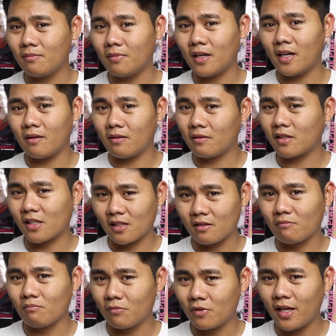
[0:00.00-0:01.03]
but
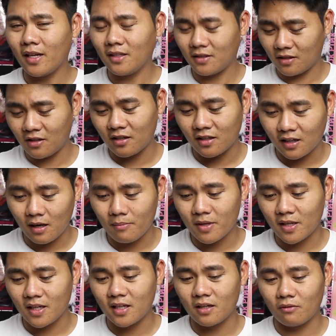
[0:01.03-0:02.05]
days are
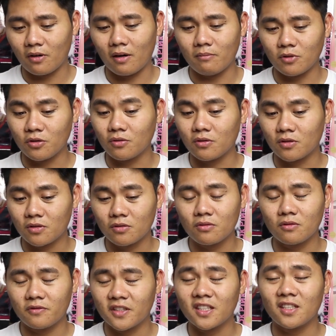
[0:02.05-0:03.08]
coming in where I'm doing
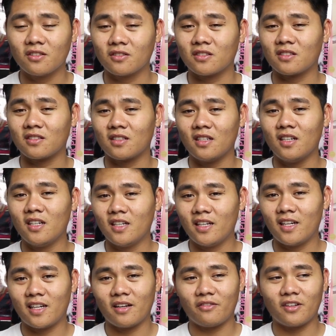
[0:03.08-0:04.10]
two videos
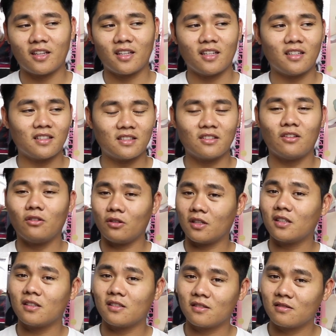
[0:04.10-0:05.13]
and everything. So
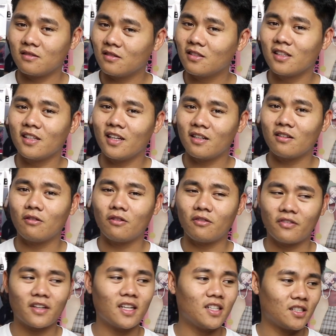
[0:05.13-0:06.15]
get
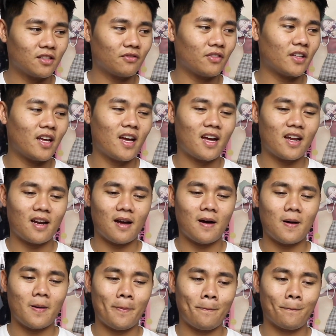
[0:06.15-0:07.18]
notifications for that.
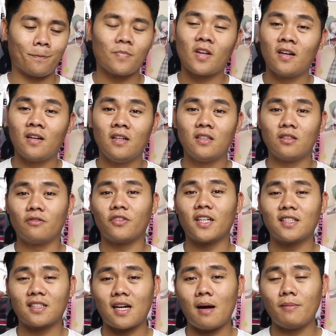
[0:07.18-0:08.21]
Um, don't
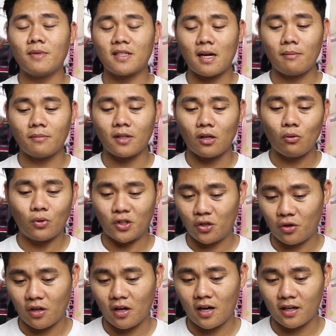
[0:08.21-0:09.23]
forget to comment down below what
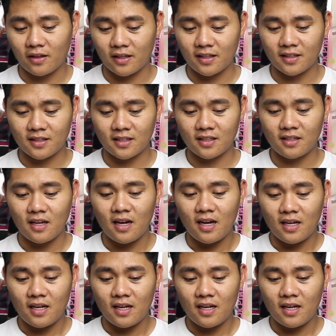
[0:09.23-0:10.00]
you thought of this,